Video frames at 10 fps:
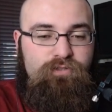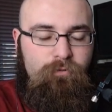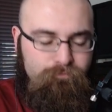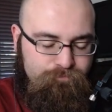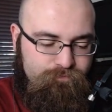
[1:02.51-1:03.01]

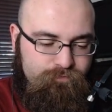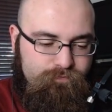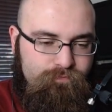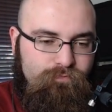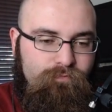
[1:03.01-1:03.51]
So,
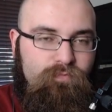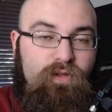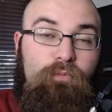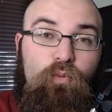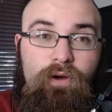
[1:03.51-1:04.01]

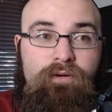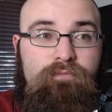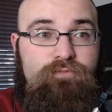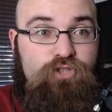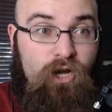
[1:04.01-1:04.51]
number one,
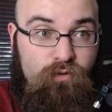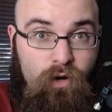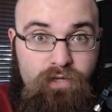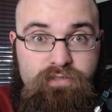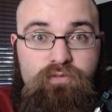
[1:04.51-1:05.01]
John
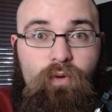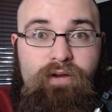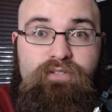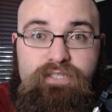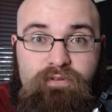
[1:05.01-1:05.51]
Ross,
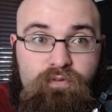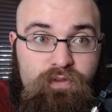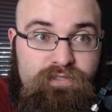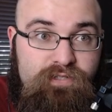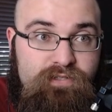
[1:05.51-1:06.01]
wide receiver for
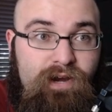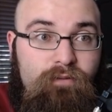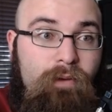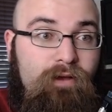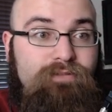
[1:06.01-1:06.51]
the Cincinnati
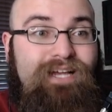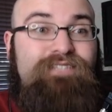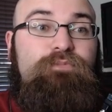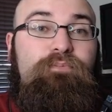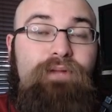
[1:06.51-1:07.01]
Bengals, has
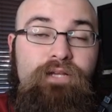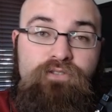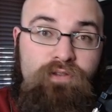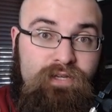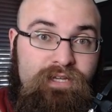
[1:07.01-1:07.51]
been placed
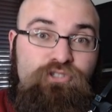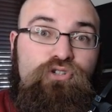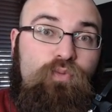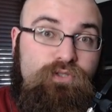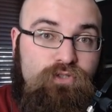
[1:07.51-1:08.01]
on the
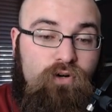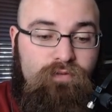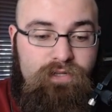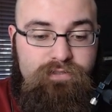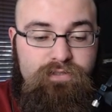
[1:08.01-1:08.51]
injured reserve
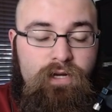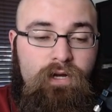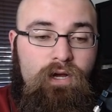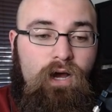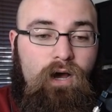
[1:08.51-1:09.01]
list.
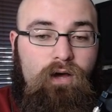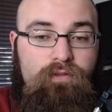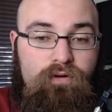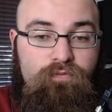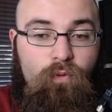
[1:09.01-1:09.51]

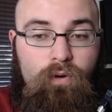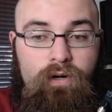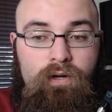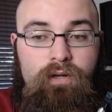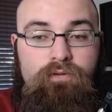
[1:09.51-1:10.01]

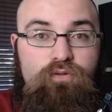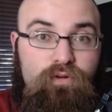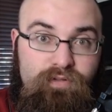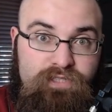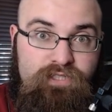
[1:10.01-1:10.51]
Therefore, due
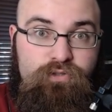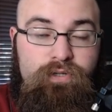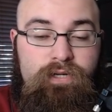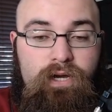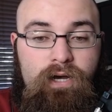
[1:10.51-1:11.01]
to his
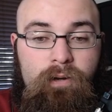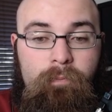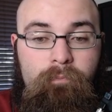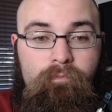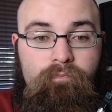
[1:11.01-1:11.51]
injury,
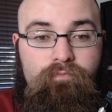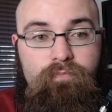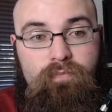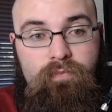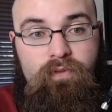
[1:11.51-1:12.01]

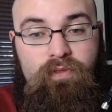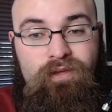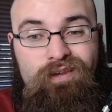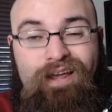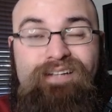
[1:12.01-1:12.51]

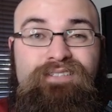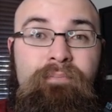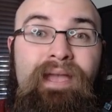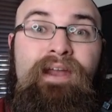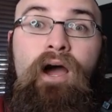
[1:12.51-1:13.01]
the next
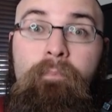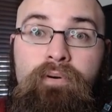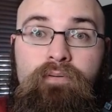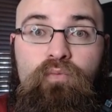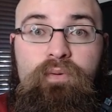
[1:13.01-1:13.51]
man
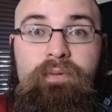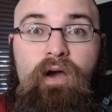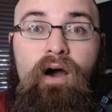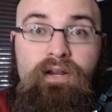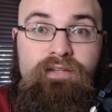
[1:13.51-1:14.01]
up would be
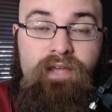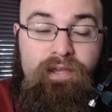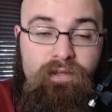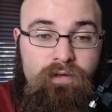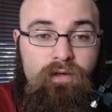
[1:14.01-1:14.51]
Auden Tate.